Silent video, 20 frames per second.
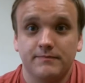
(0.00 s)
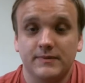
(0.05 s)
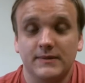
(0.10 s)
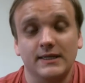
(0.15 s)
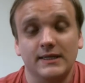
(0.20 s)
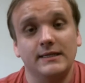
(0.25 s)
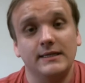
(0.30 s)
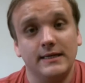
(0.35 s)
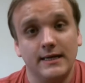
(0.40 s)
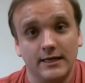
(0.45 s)

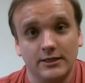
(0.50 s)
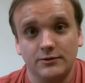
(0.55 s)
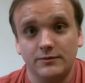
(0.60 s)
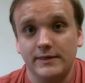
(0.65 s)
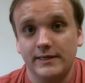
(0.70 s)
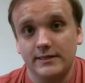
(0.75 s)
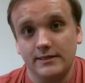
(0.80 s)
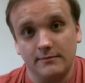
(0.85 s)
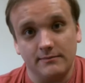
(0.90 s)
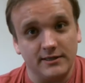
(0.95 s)
And the next
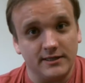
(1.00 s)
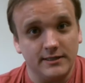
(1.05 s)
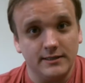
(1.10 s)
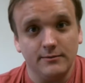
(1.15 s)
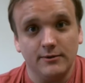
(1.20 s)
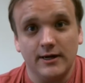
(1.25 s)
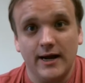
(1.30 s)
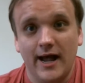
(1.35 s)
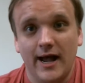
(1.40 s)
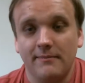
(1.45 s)
week, something
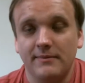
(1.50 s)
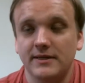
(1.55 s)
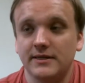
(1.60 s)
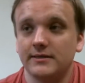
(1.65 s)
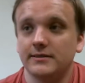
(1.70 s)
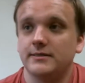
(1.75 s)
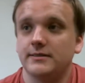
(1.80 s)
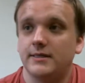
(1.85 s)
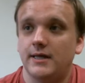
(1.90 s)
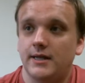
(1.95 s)
similar
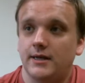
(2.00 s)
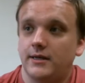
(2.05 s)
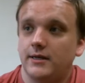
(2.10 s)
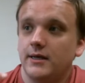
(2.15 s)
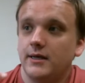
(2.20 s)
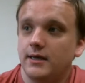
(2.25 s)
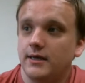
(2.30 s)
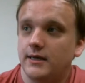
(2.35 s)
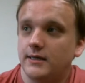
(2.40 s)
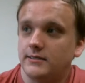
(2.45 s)
happens, and then
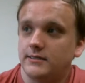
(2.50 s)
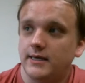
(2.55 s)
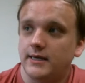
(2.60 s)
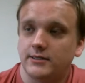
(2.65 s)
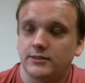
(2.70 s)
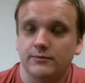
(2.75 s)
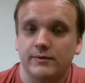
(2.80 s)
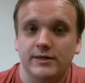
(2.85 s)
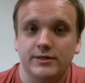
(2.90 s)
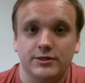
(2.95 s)
he
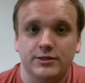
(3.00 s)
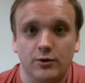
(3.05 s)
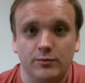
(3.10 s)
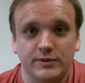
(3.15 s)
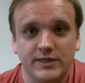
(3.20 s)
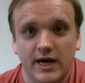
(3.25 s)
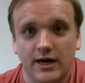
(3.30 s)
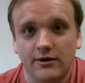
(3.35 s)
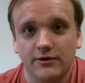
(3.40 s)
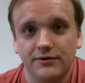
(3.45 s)
takes away Job's
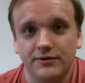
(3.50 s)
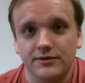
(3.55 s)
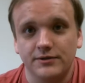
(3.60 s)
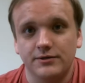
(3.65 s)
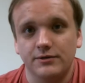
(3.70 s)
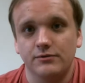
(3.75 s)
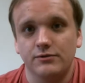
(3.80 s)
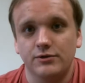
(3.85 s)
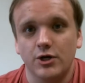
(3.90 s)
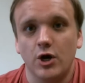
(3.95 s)
health. And
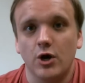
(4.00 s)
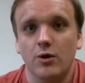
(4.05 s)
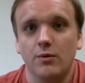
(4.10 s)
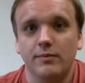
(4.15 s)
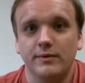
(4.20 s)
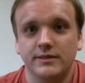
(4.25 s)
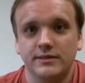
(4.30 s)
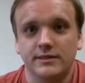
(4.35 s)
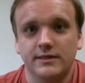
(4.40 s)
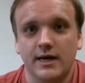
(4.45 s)
so
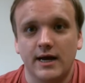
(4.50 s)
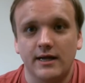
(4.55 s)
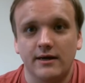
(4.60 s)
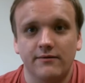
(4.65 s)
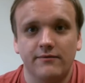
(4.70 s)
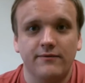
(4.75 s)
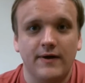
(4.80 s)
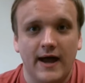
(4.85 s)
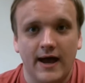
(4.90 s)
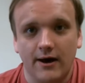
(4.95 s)
Job is kind of
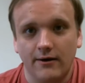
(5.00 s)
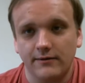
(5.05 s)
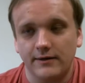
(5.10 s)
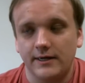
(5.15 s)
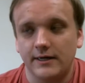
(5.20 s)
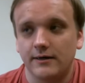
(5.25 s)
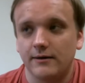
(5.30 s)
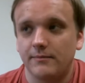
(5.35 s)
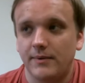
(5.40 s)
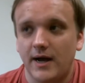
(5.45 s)
out
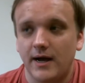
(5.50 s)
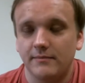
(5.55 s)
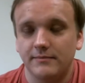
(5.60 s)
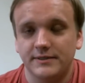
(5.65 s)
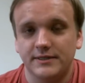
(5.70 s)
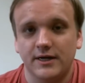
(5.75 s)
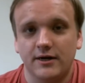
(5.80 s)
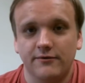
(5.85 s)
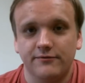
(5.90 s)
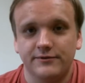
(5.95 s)
here by
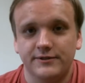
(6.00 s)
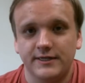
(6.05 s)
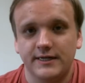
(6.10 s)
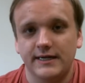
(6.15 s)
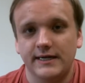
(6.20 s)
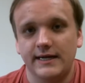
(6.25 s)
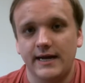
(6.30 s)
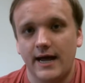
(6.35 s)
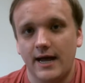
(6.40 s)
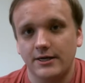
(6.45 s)
himself,
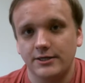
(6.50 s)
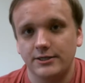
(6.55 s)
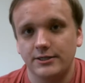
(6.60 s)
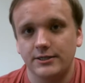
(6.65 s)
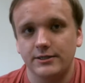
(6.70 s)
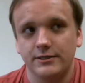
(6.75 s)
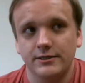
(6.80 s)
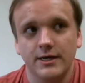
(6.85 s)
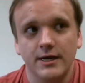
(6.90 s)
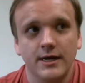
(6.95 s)
sitting in
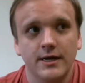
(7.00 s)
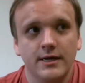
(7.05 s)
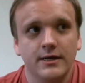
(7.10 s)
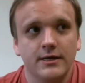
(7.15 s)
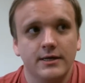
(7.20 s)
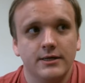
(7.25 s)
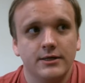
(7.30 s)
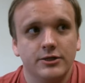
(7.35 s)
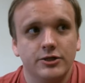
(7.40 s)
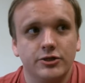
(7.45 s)
ashes,
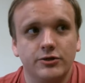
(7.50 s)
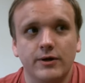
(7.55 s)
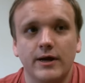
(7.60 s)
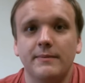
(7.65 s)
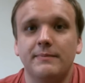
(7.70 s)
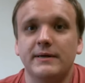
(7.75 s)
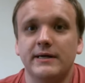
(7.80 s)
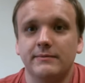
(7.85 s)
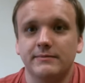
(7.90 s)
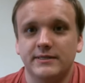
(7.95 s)

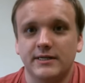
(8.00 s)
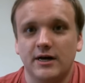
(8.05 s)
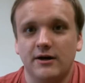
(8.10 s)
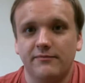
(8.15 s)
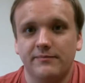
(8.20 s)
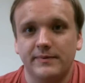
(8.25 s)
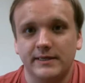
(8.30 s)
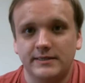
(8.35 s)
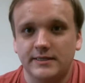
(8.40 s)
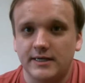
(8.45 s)
scraping
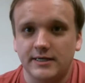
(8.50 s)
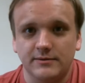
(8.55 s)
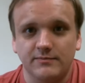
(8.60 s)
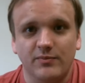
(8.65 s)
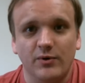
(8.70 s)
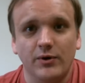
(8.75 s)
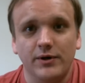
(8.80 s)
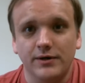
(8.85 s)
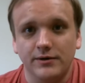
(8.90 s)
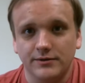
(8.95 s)
himself because he has
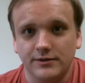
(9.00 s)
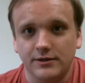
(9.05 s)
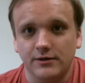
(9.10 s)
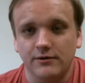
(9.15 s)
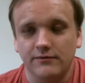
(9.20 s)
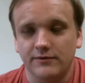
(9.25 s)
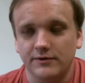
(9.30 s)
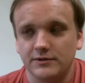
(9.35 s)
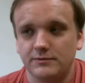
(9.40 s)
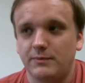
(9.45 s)
boils all
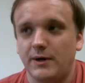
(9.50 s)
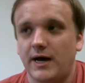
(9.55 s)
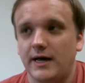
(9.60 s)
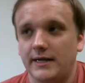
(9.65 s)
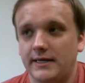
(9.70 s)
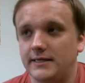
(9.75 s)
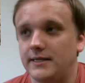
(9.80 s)
over his body.